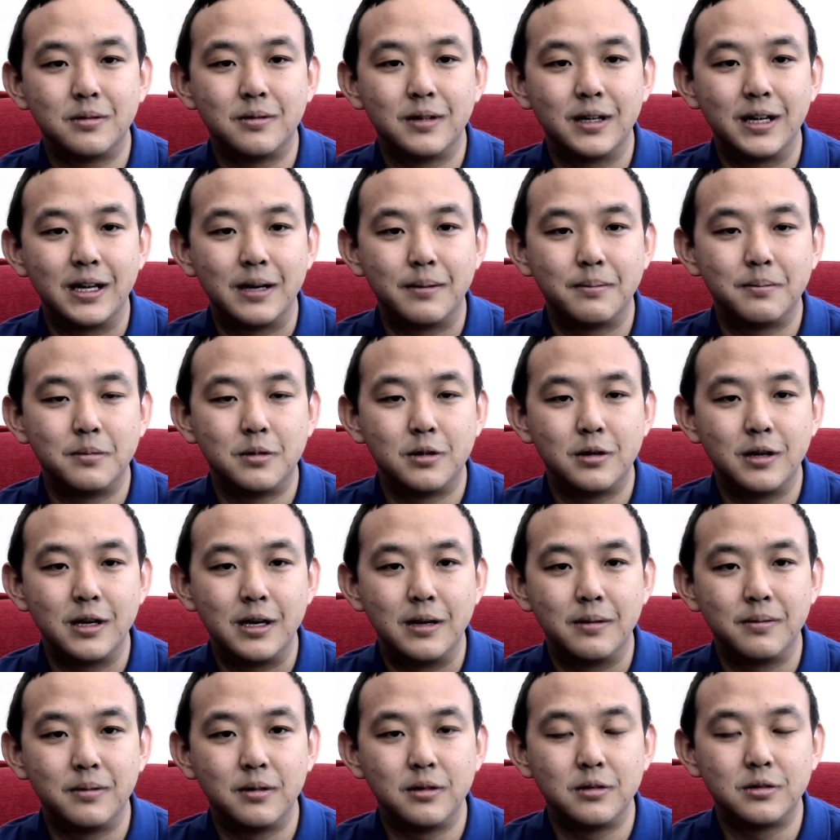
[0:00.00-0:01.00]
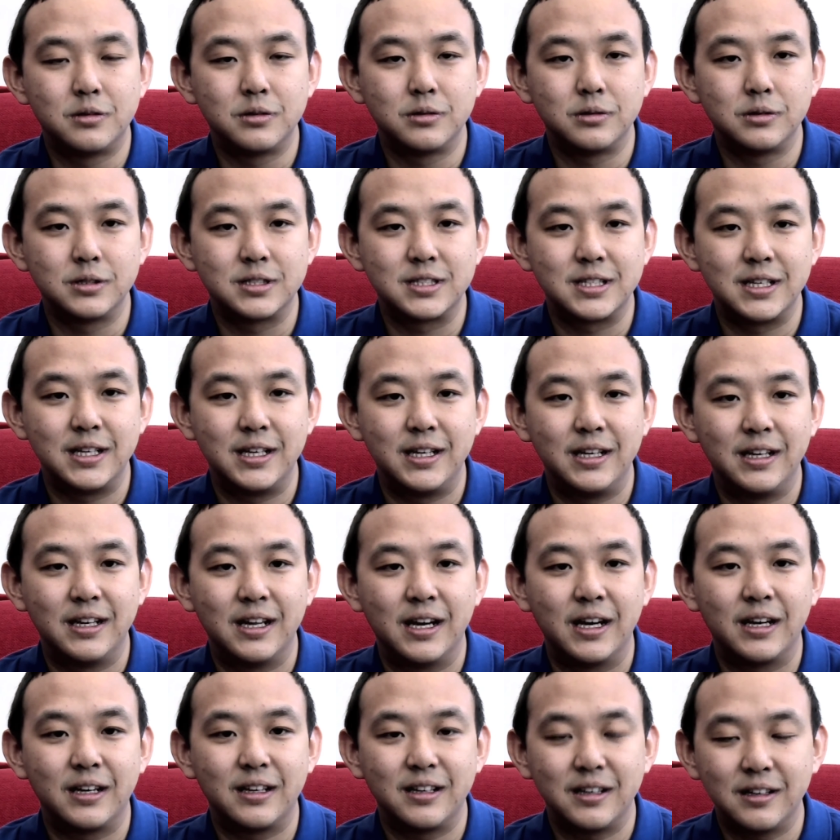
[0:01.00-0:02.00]
when I'm more able to say
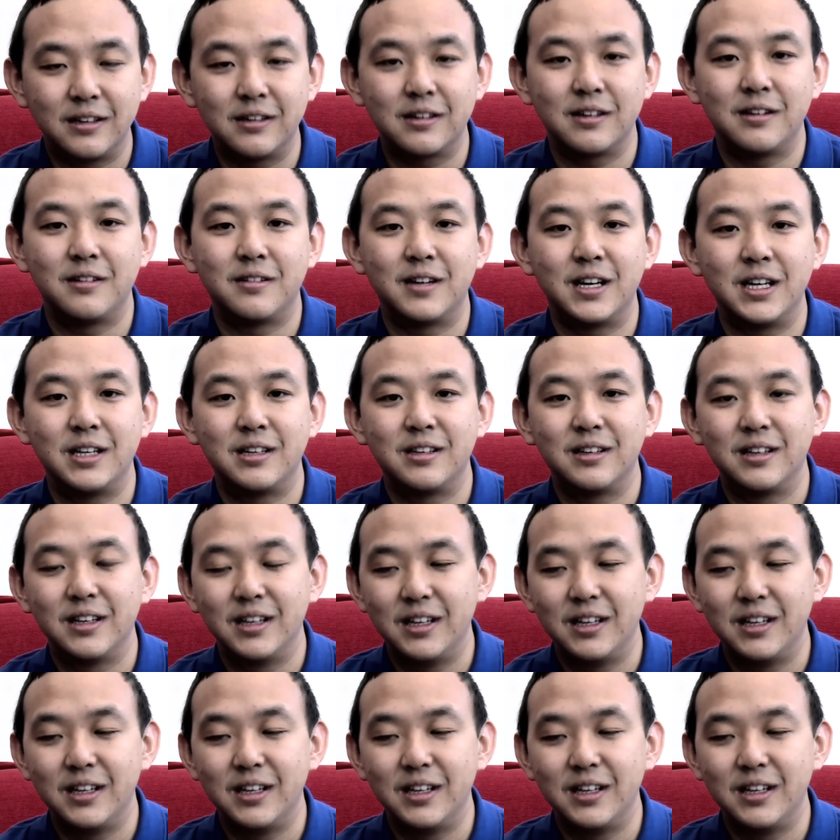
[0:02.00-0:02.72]
like, okay, right,